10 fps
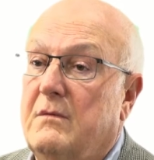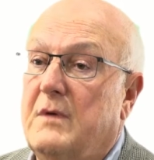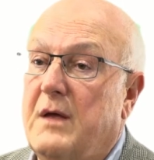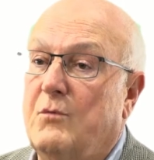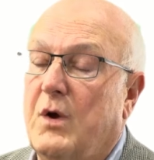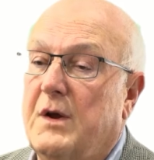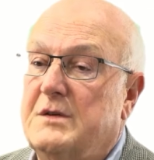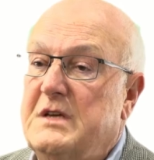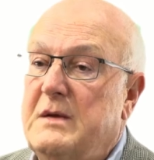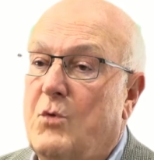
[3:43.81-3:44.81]
and we're going to
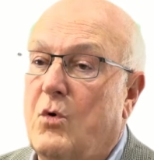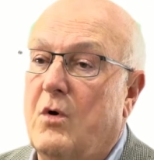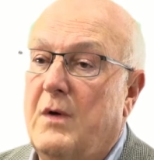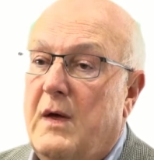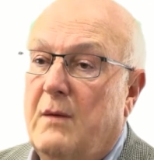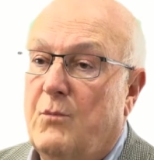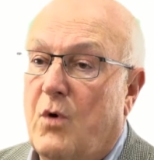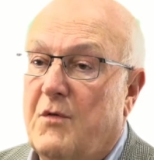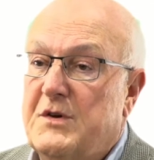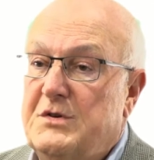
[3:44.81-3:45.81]
see more
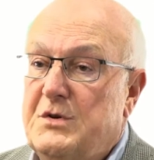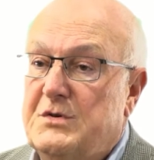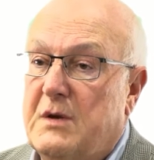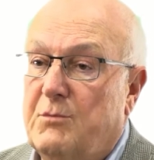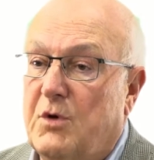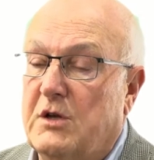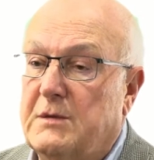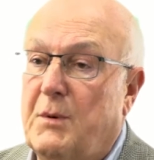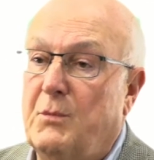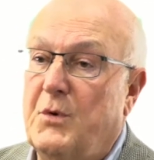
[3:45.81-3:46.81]
of us using
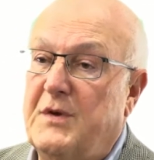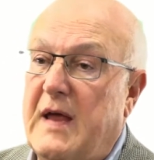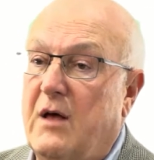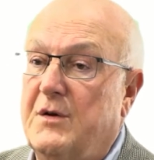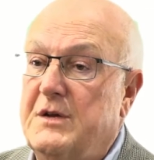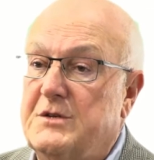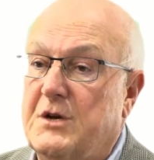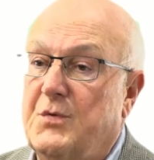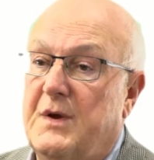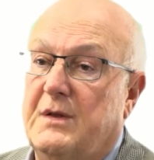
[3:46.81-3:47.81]
multiple modalities to
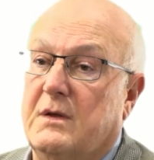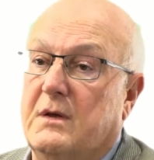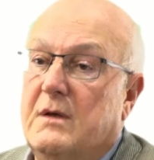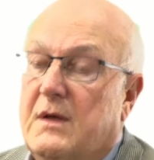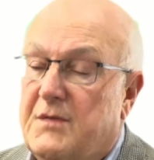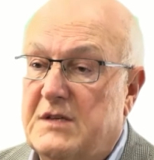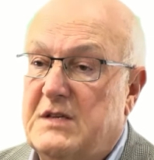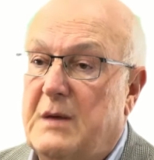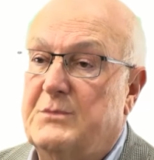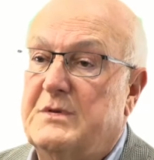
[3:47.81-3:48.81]
treat the
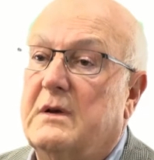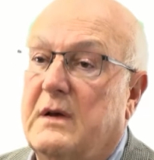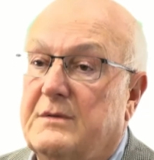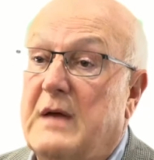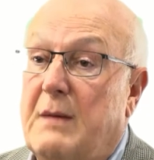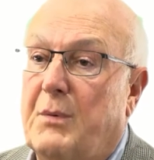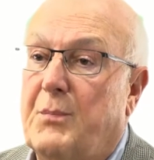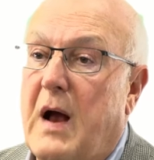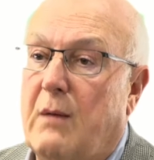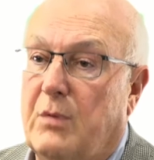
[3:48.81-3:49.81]
same type of
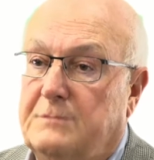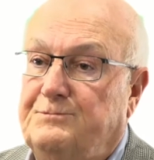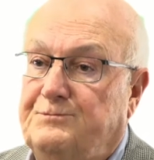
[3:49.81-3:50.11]
problem.